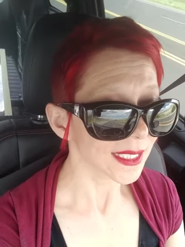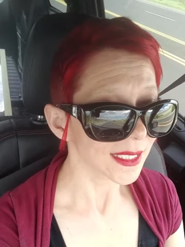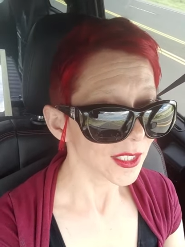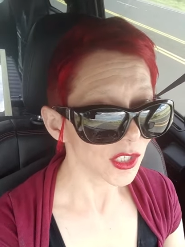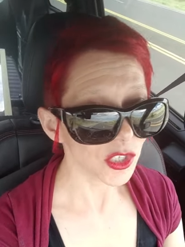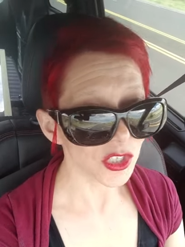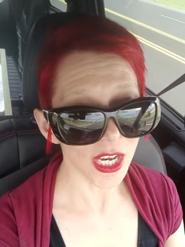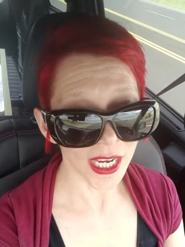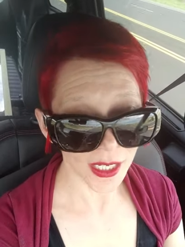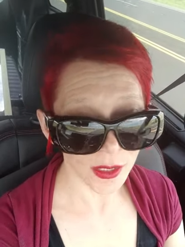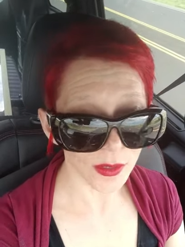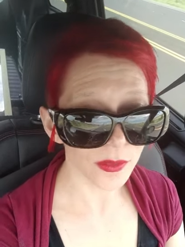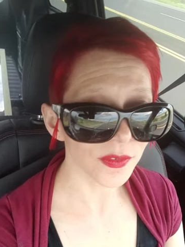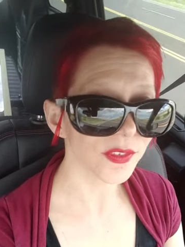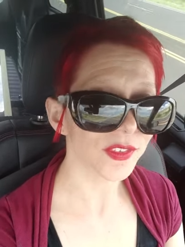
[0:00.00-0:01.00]

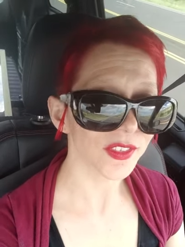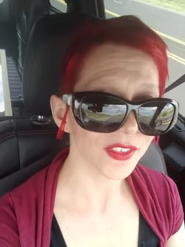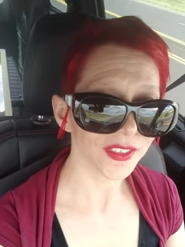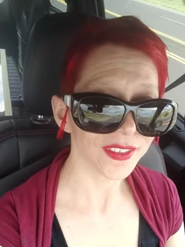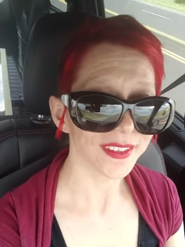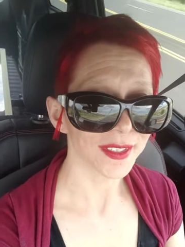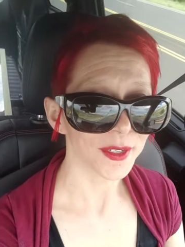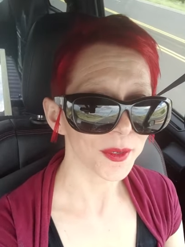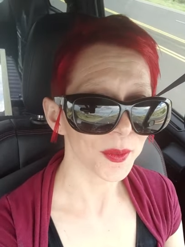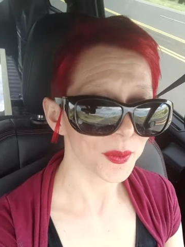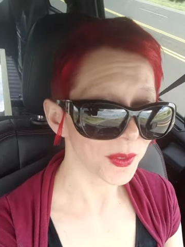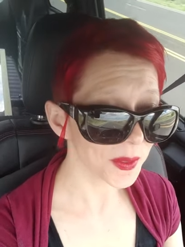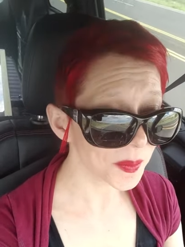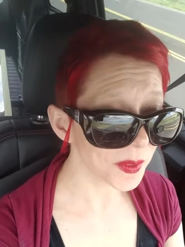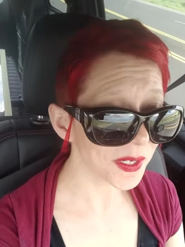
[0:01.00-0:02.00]
shelves
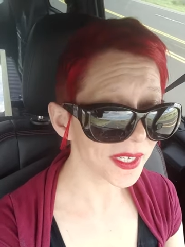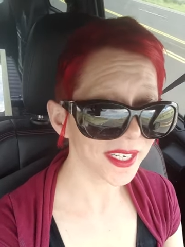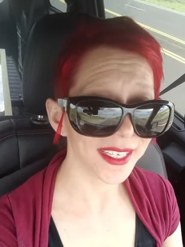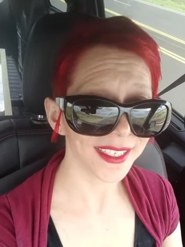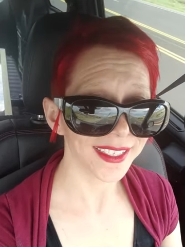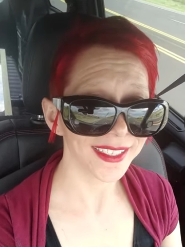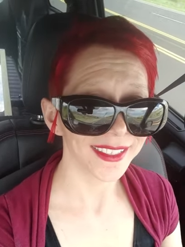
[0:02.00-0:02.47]
would be,